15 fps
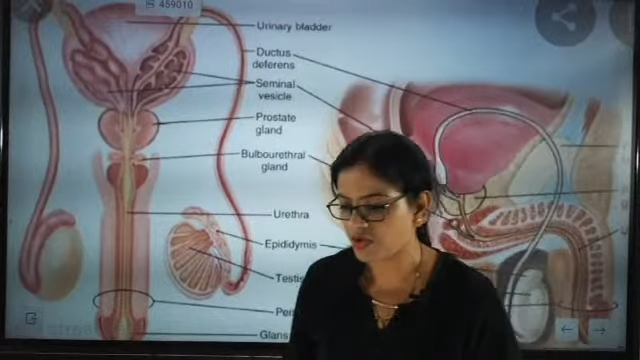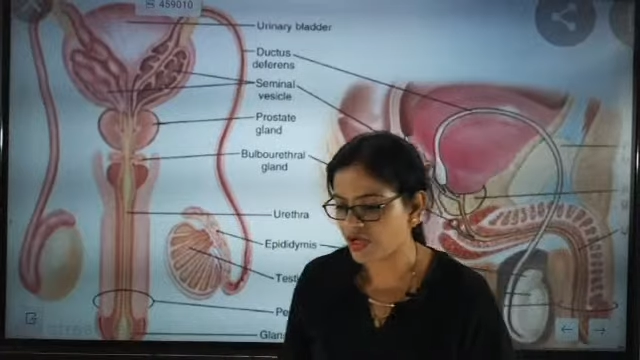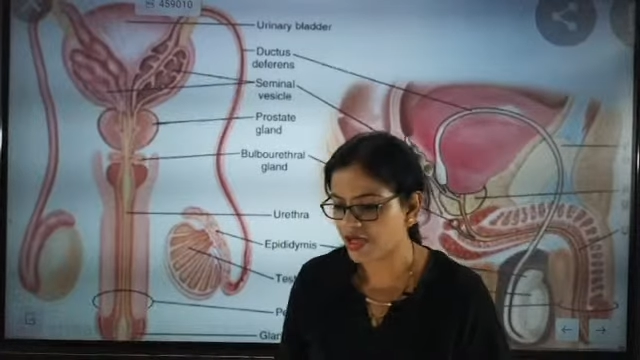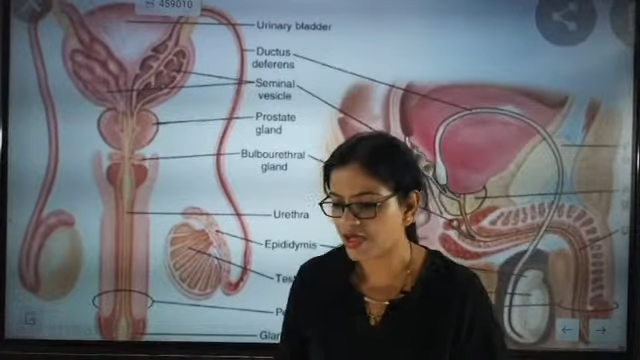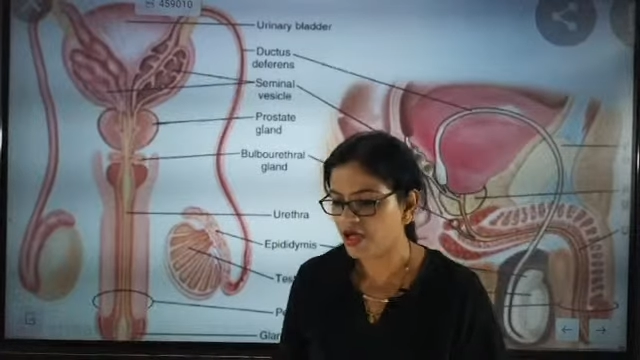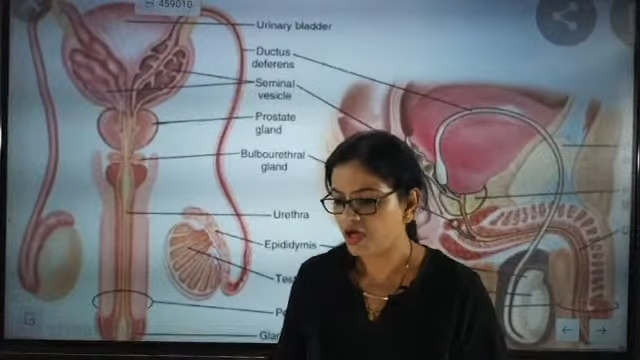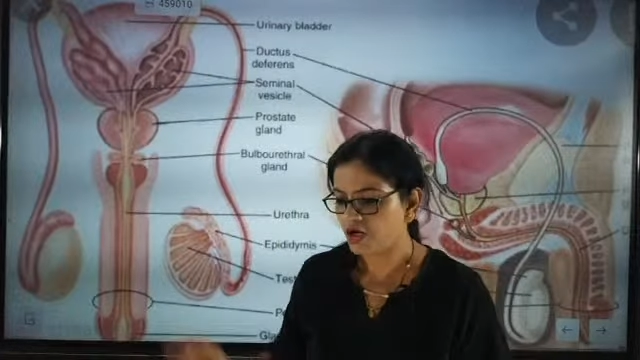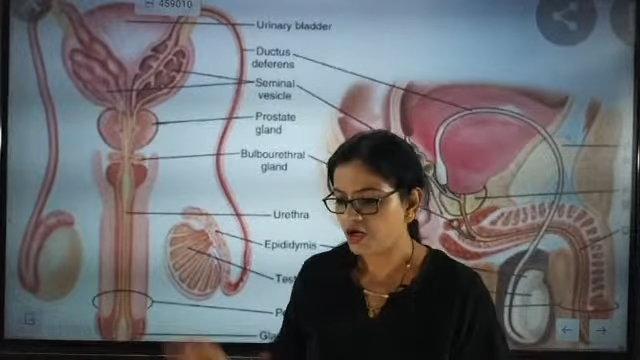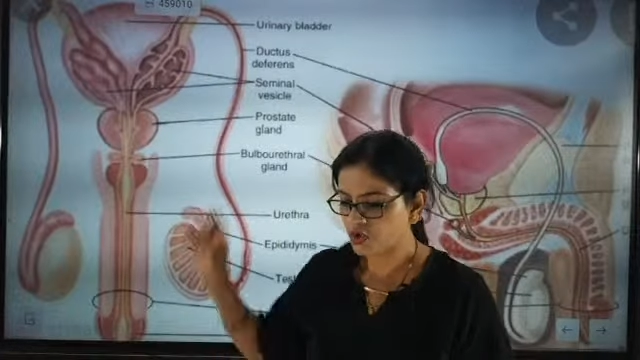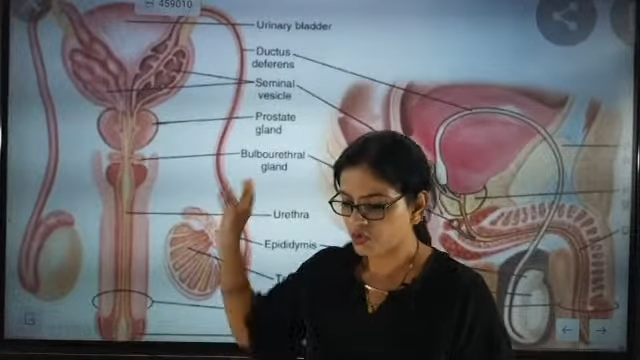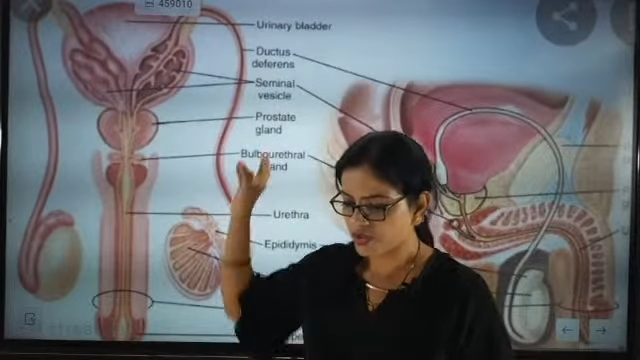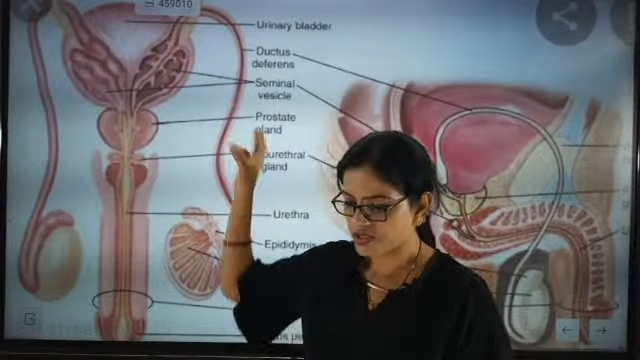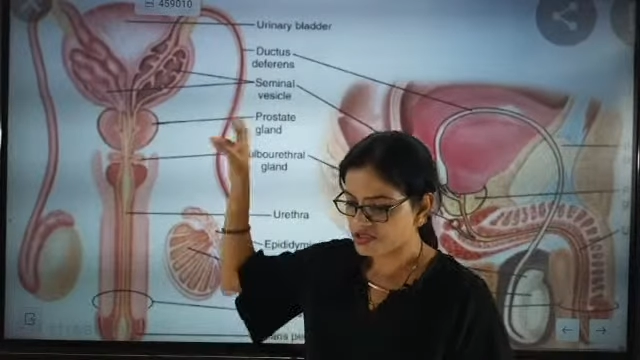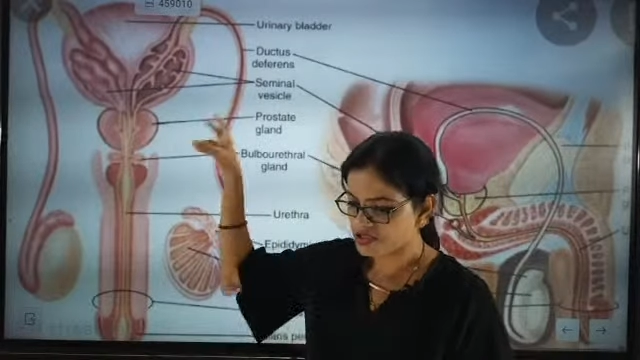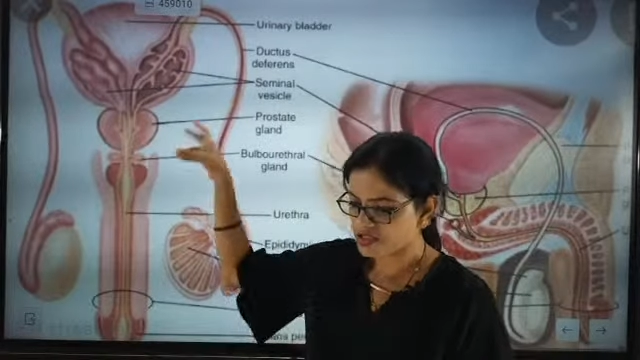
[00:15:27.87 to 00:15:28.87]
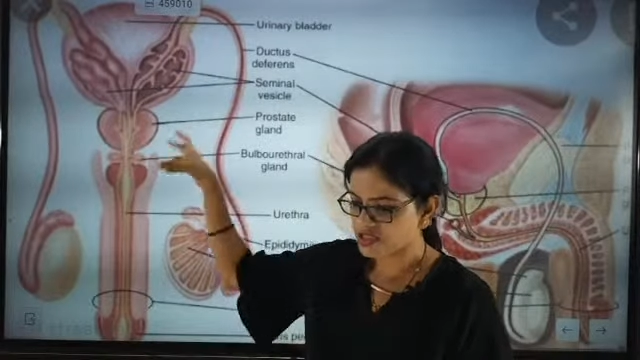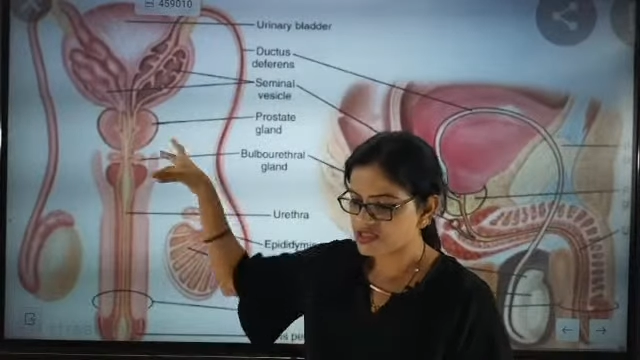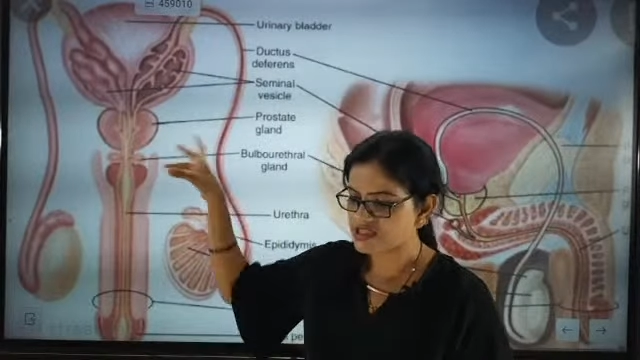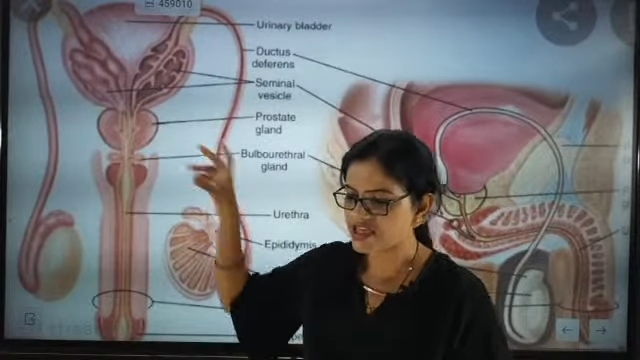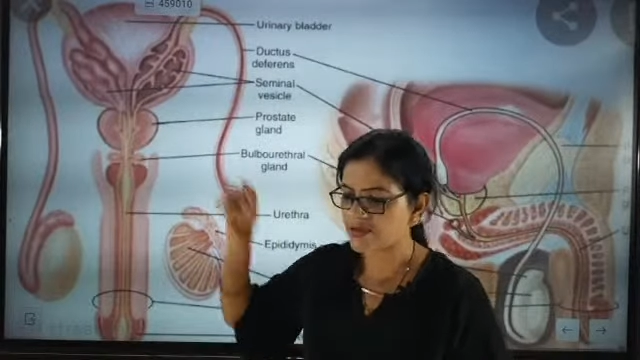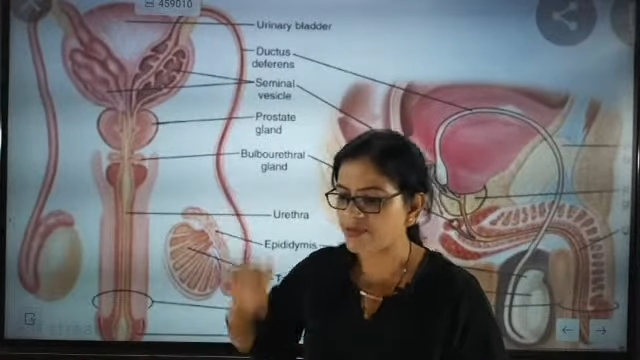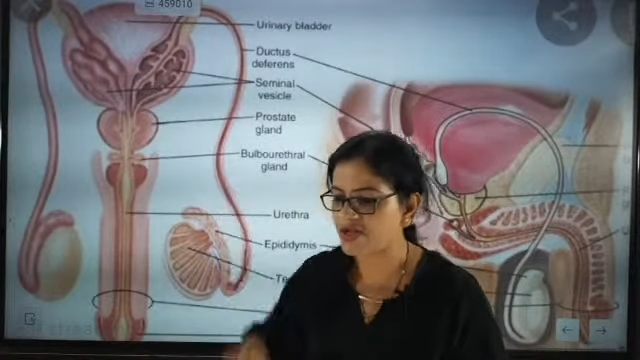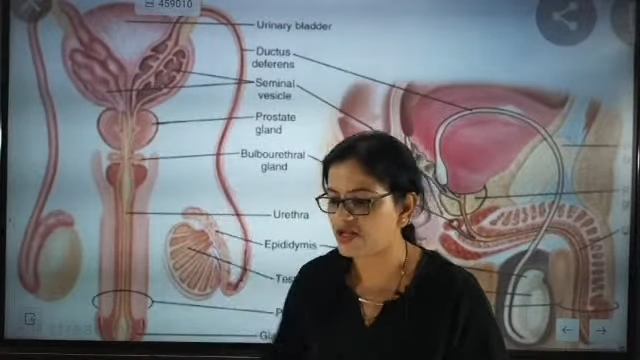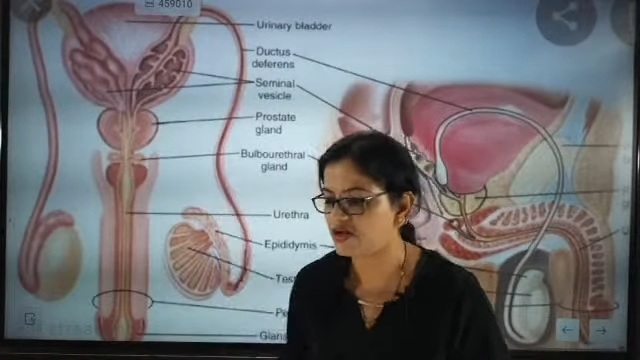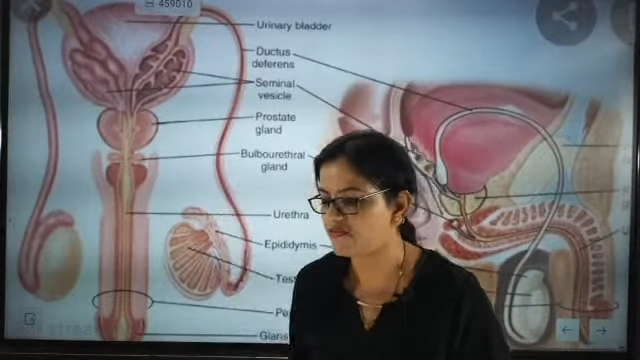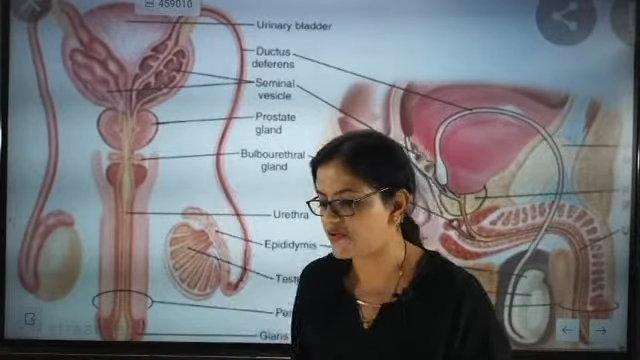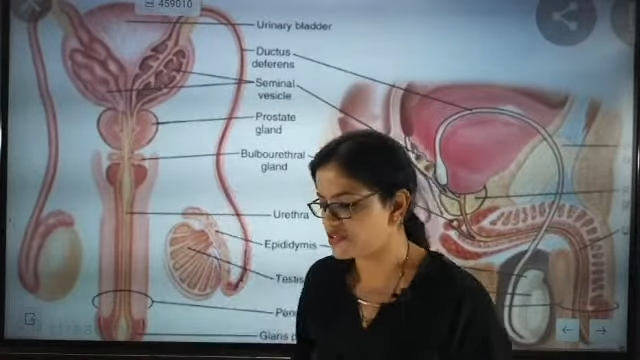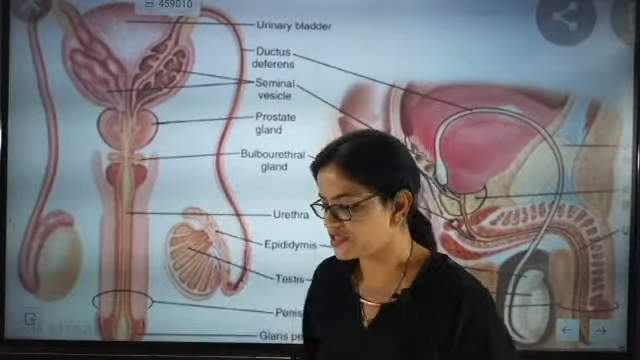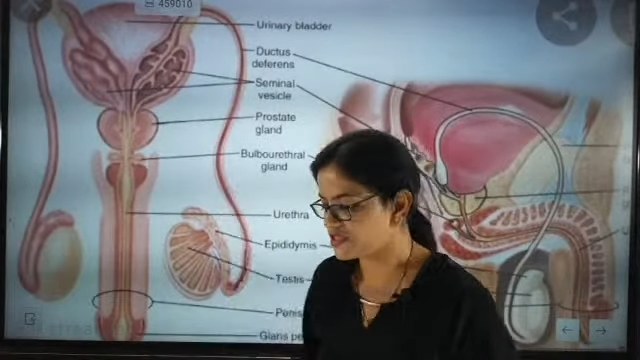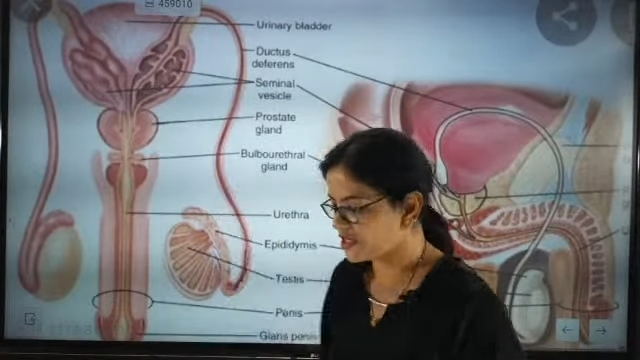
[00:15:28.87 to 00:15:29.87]
okay, towards the seminal
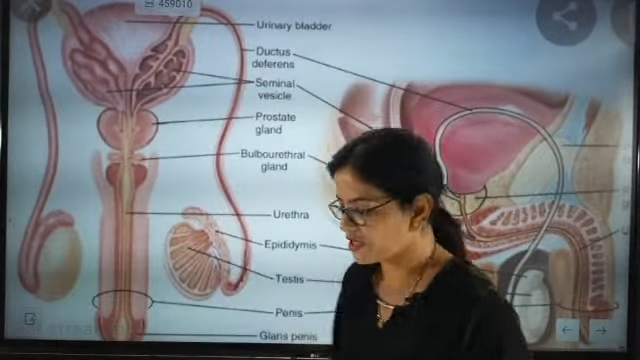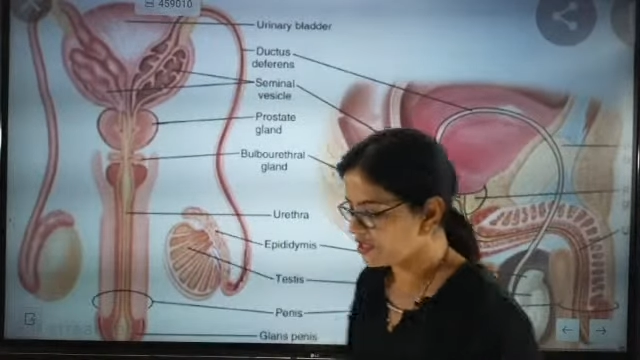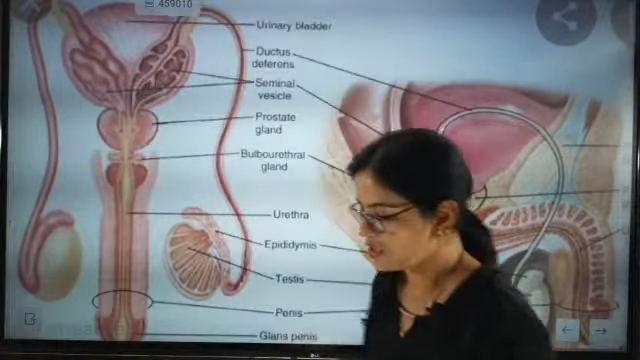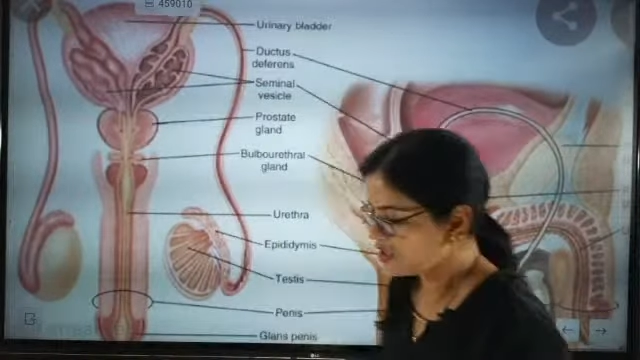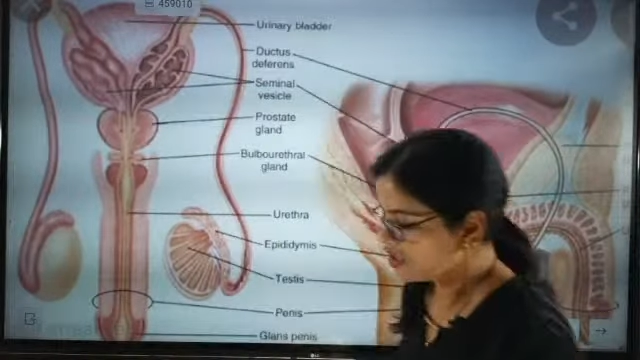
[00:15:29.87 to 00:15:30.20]
vesicle.